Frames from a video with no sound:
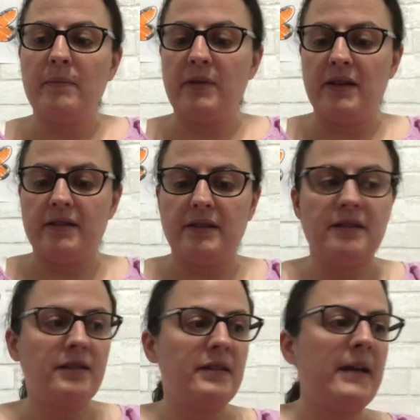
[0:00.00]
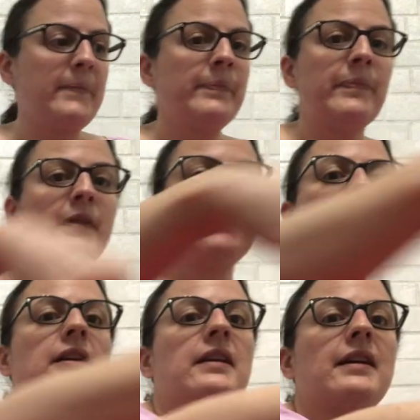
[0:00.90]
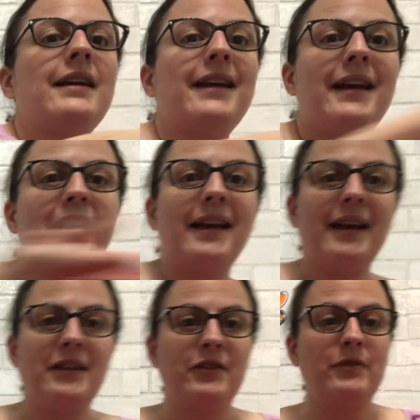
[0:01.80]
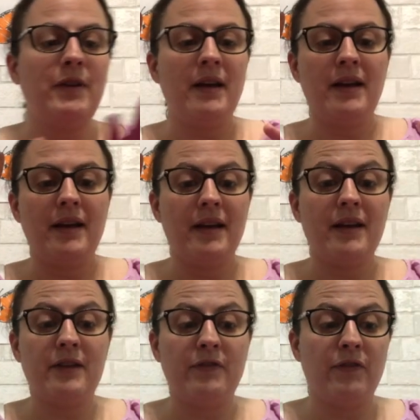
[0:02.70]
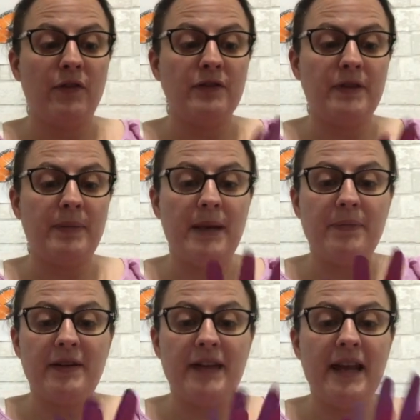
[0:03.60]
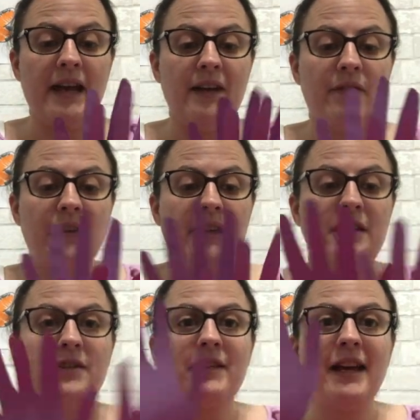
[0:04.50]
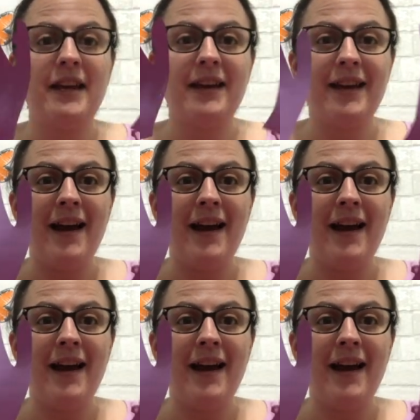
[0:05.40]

Put your scissor down, and you can fold your paper in half, and then you get